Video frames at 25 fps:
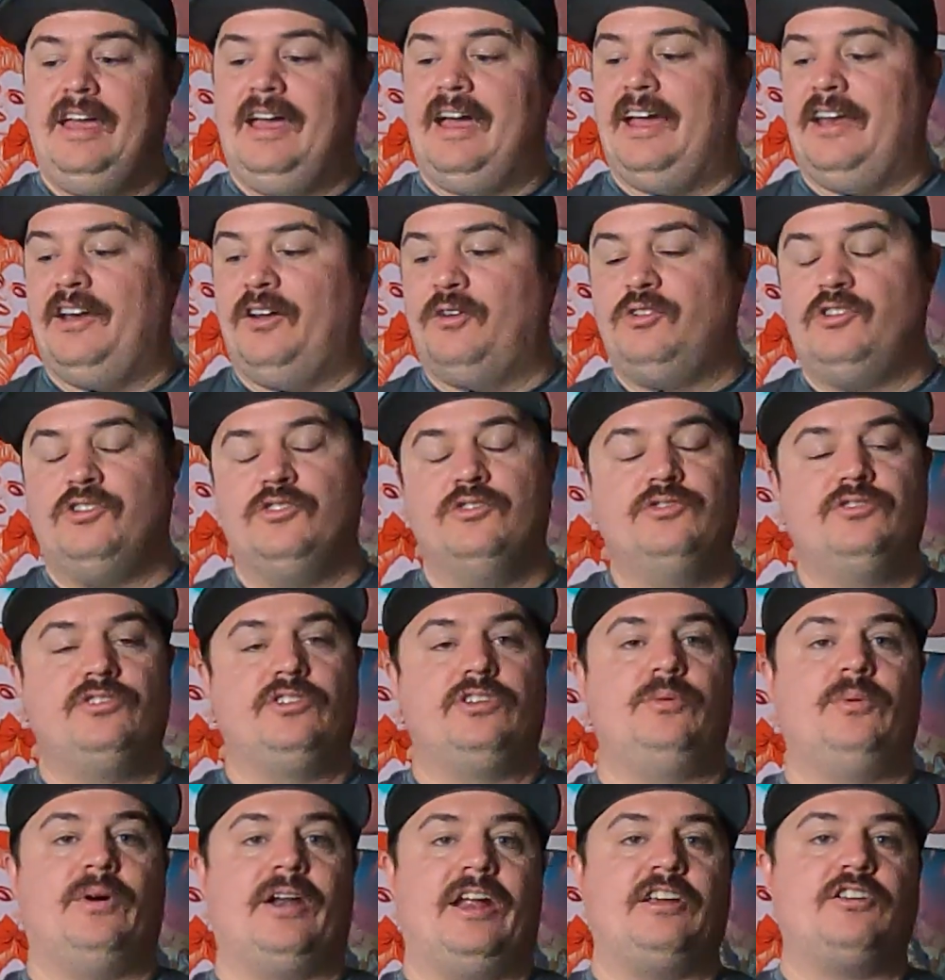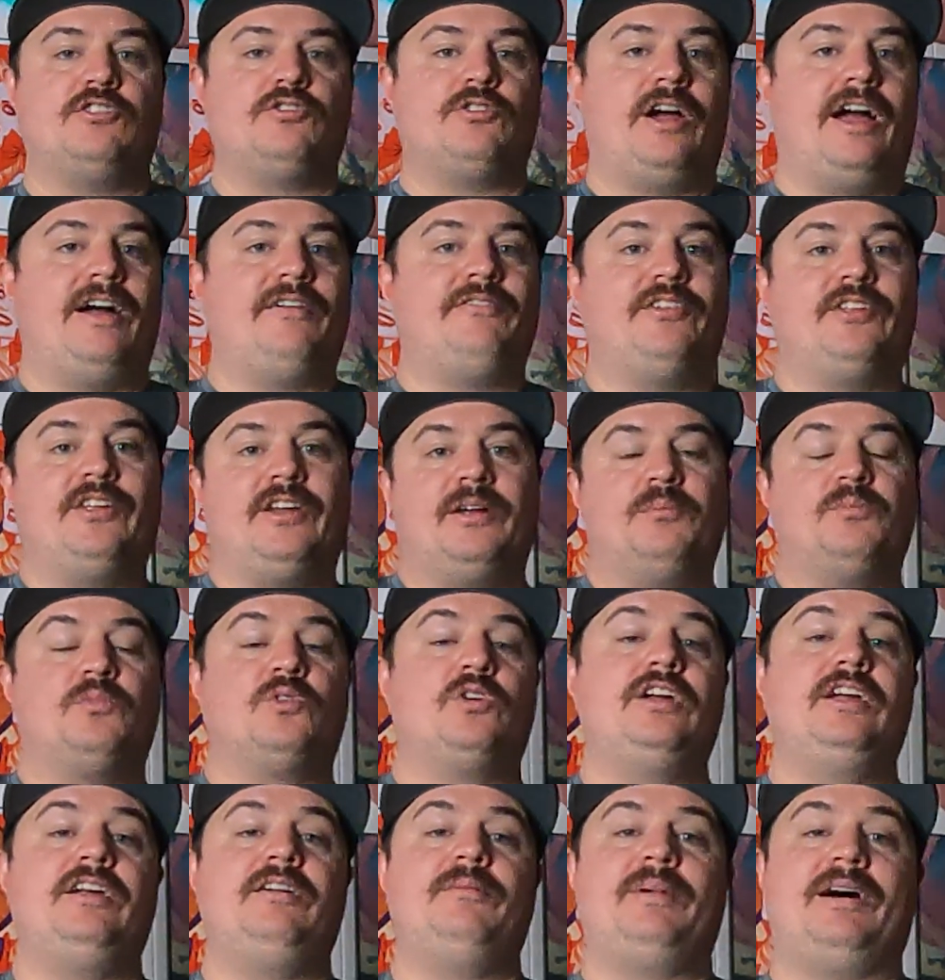I know usually when I travel and I'm
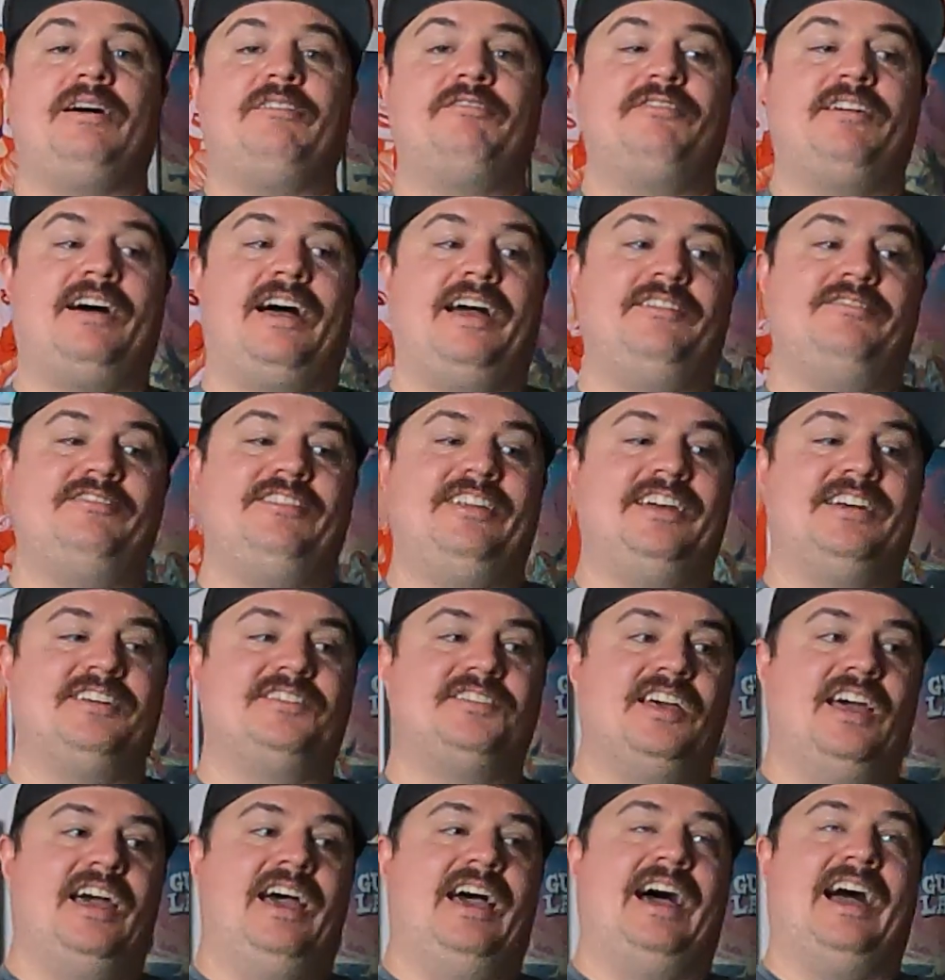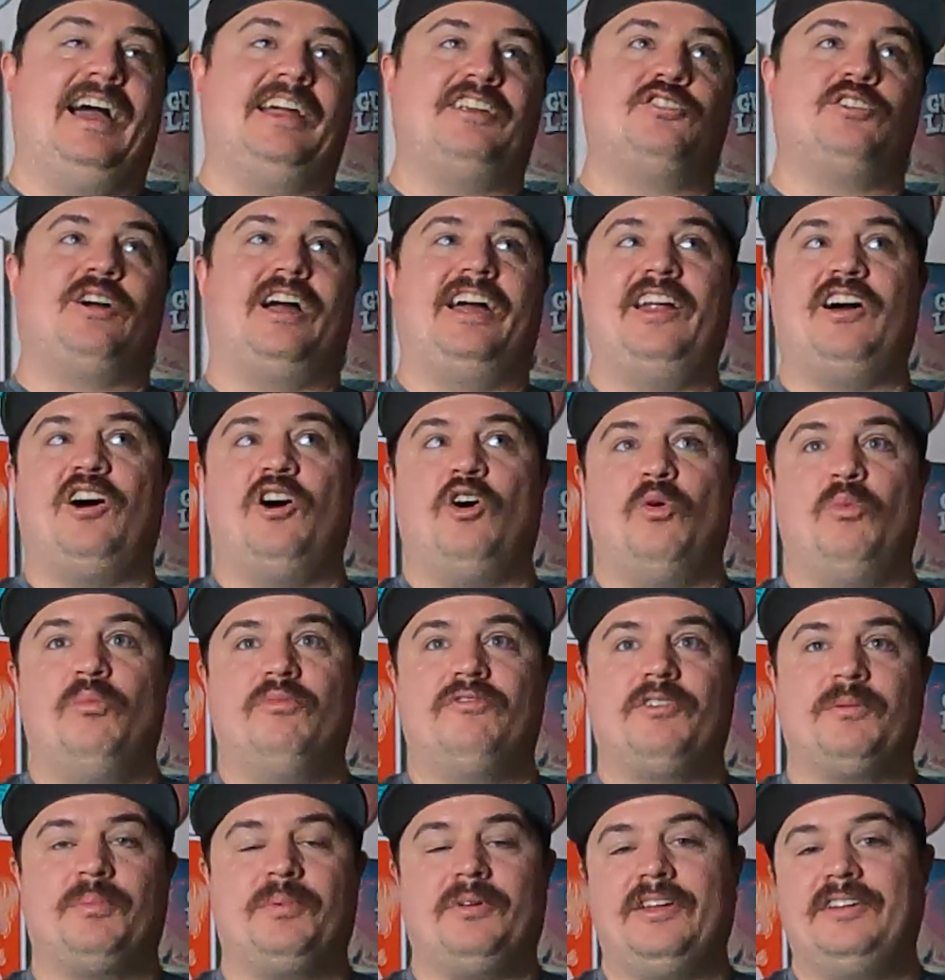bringing about 5 discs, I try to hope
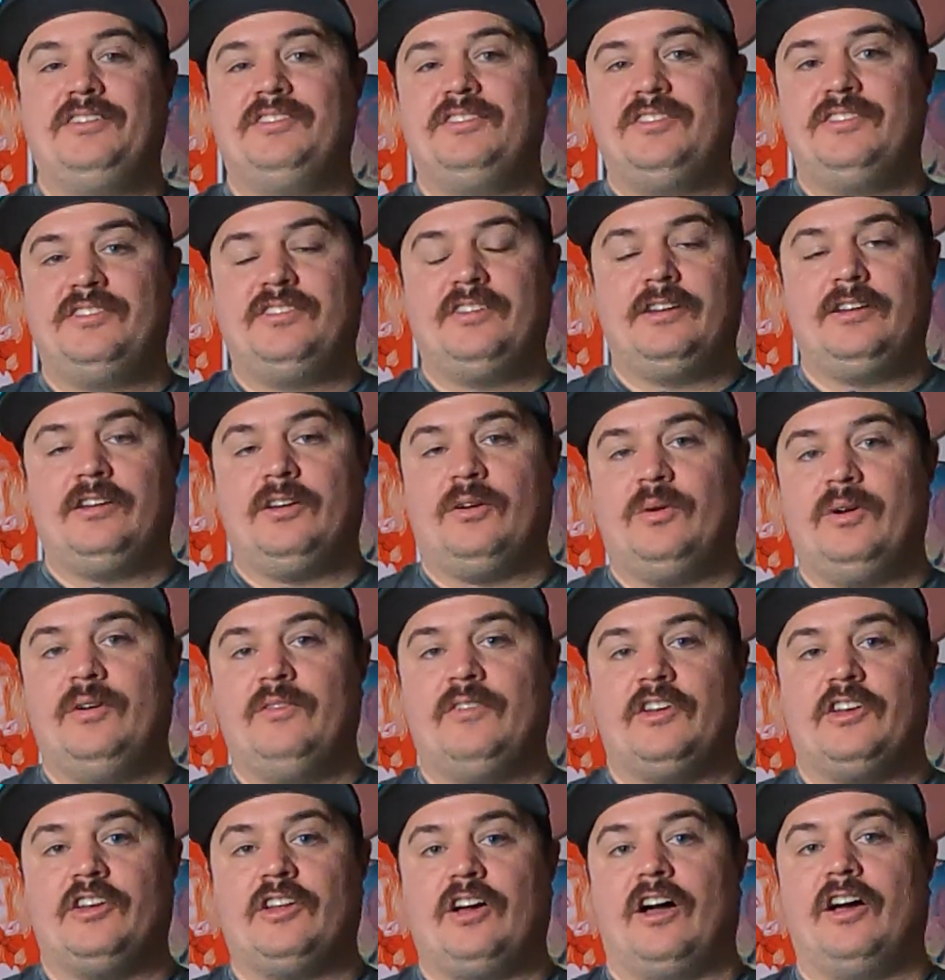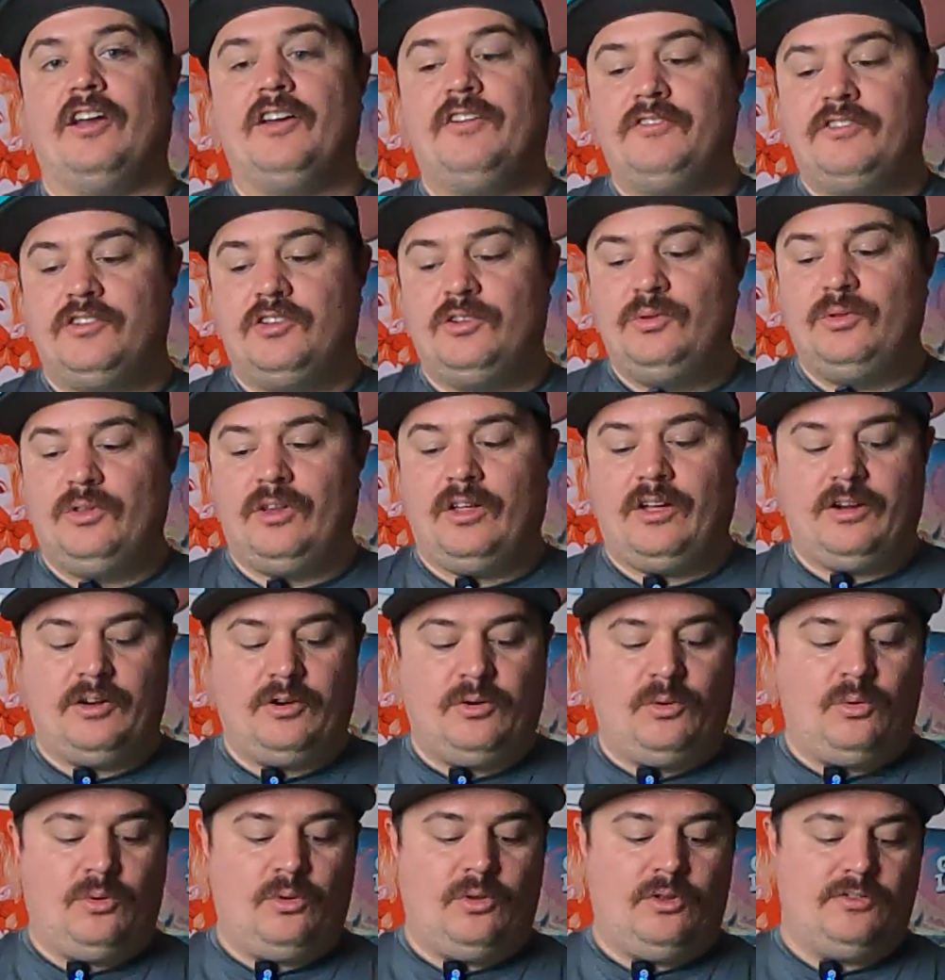for places that don't have a ton of too long
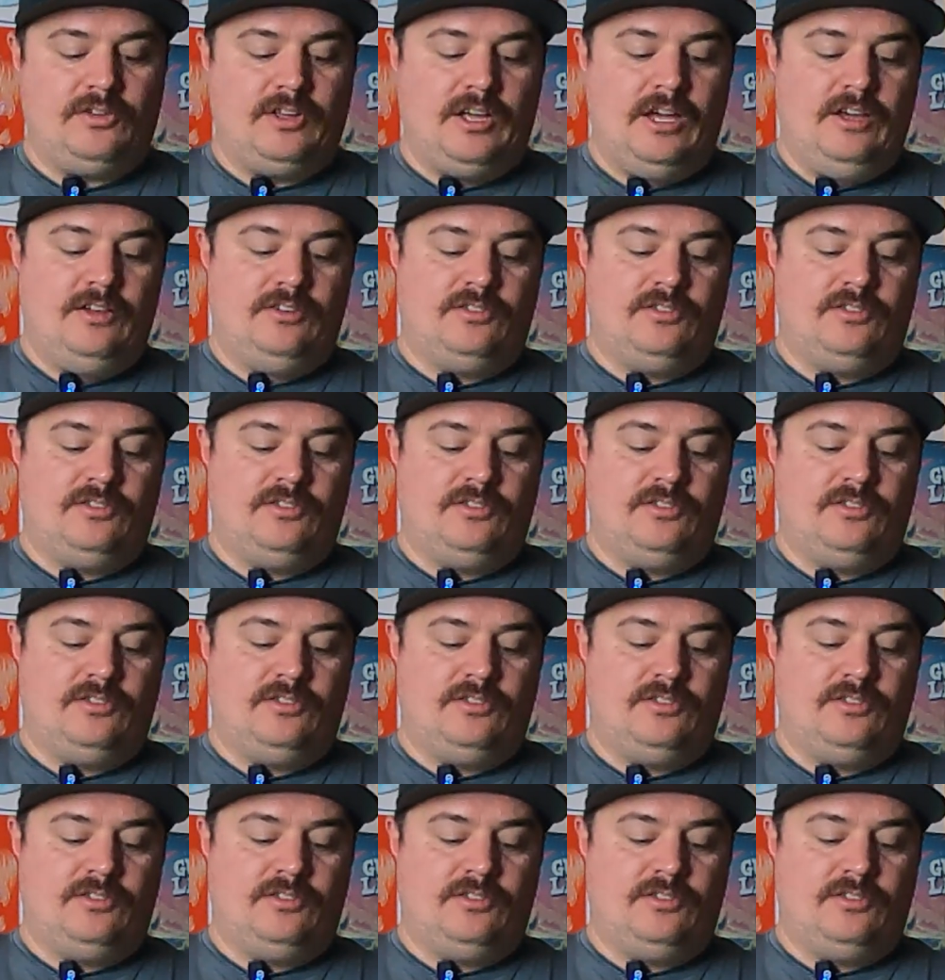holes.